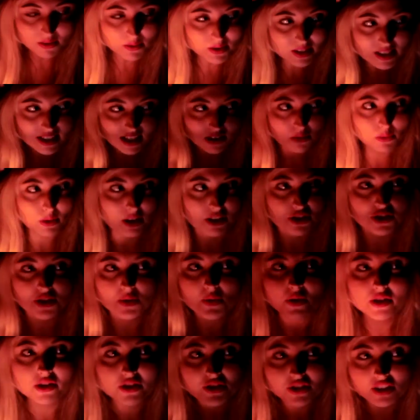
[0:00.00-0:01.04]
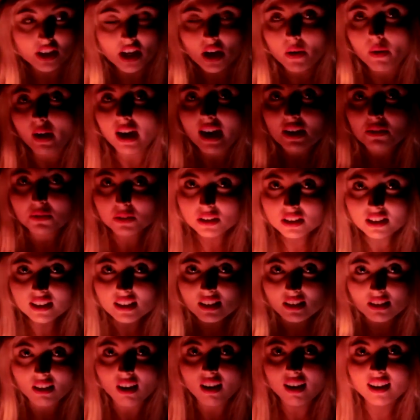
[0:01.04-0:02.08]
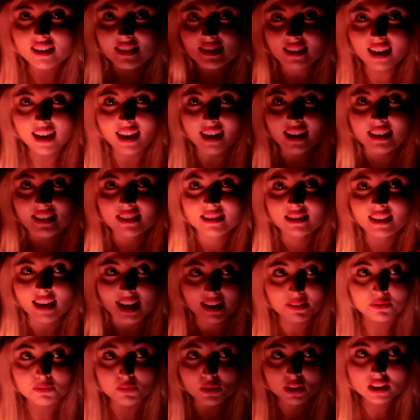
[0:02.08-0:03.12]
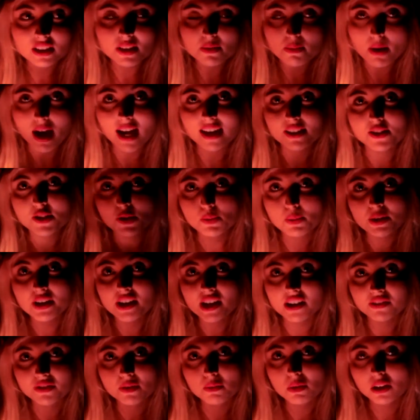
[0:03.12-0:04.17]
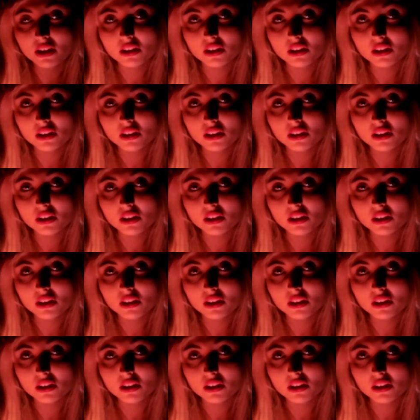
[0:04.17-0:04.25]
was like, what, 2 years ago? I really thought that really bad spirit from the